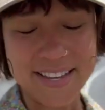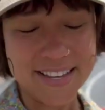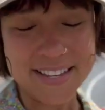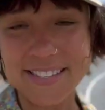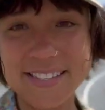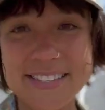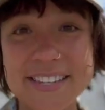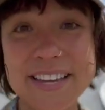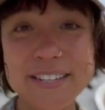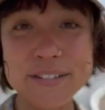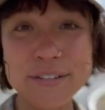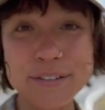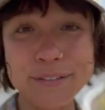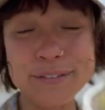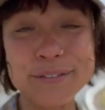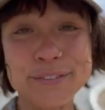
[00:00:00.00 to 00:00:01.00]
So stay
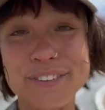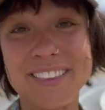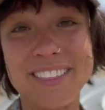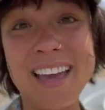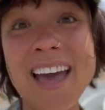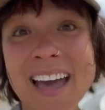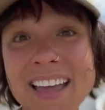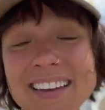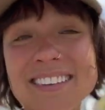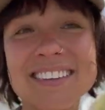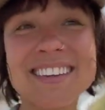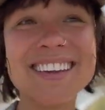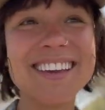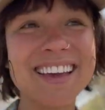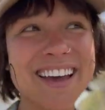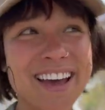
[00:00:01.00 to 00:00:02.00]
tuned for that.
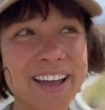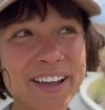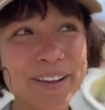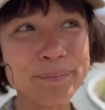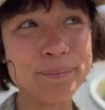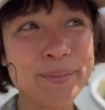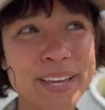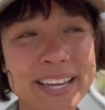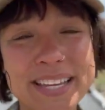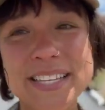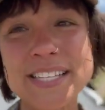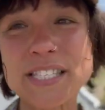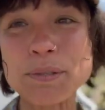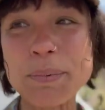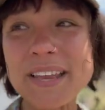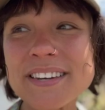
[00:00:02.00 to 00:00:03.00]
I'm
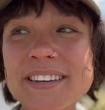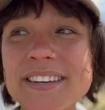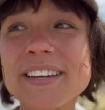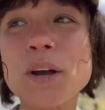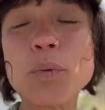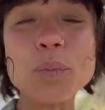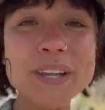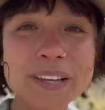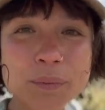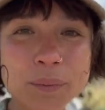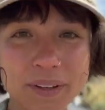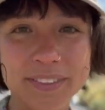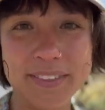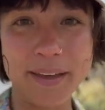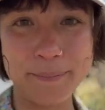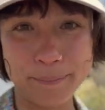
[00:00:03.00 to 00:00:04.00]
spending a week
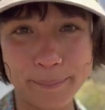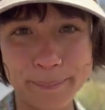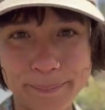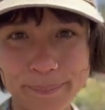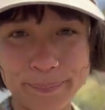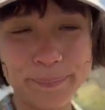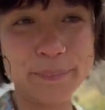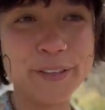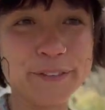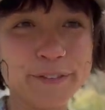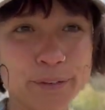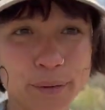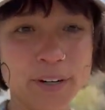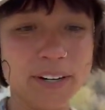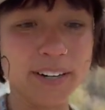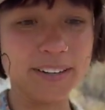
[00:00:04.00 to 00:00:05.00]
with them
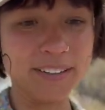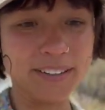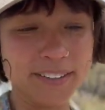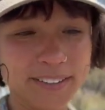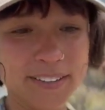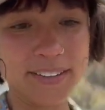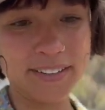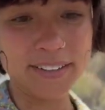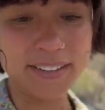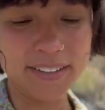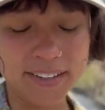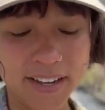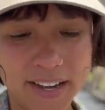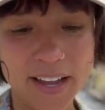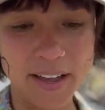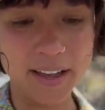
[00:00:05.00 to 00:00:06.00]
before
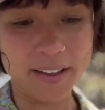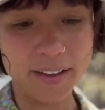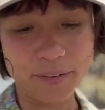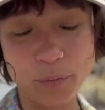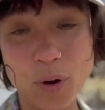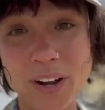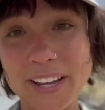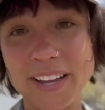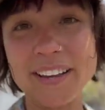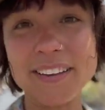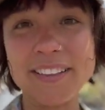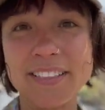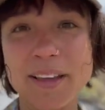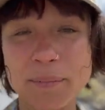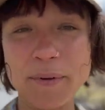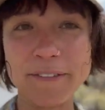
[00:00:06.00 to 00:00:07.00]
uh, walking in
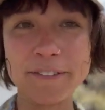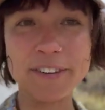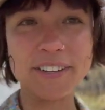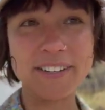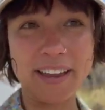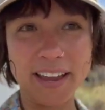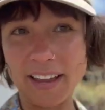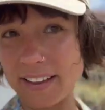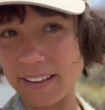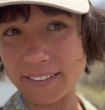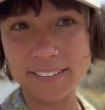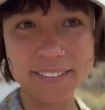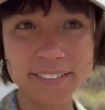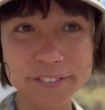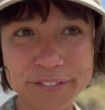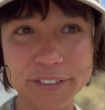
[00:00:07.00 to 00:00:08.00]
them every day
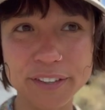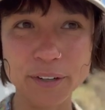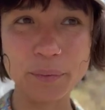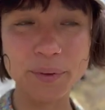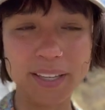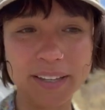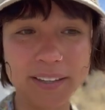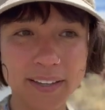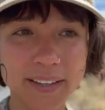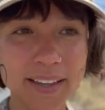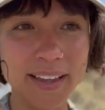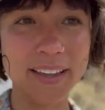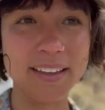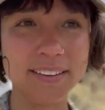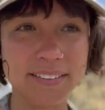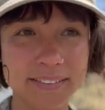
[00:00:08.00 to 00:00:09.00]
for a week.
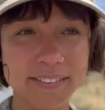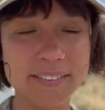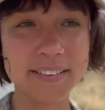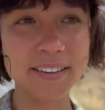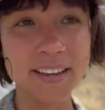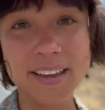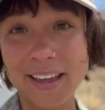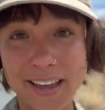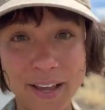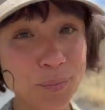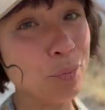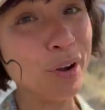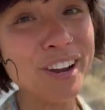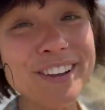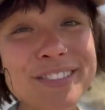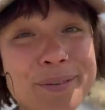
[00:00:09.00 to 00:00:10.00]
And I'm
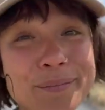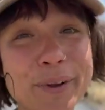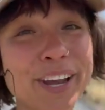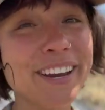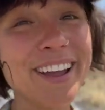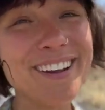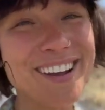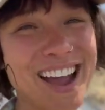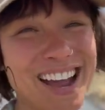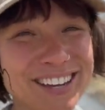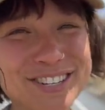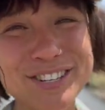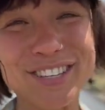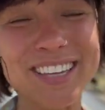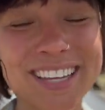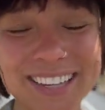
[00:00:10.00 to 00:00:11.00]
wearing them right now,
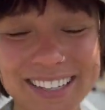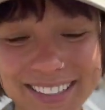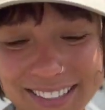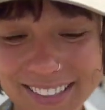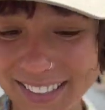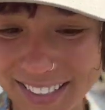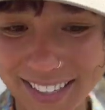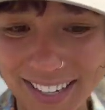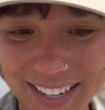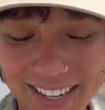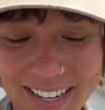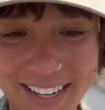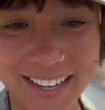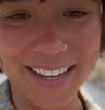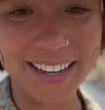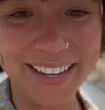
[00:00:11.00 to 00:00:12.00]
actually.
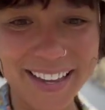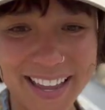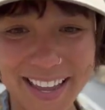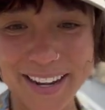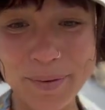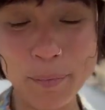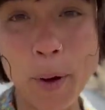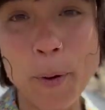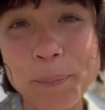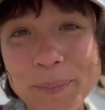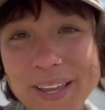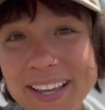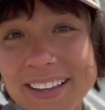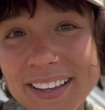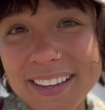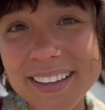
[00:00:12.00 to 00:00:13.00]
Uh, and I'm
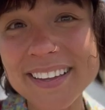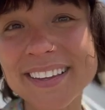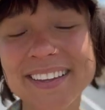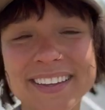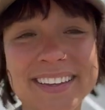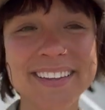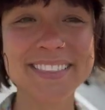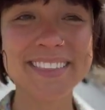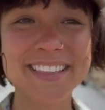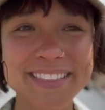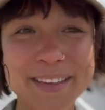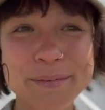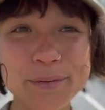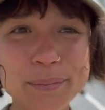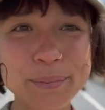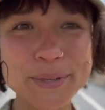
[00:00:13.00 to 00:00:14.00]
hoping that they
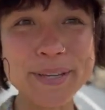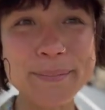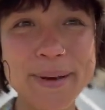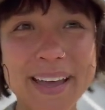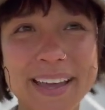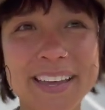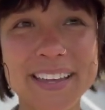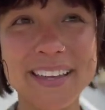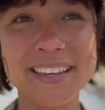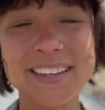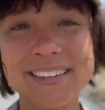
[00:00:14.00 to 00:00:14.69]
will be my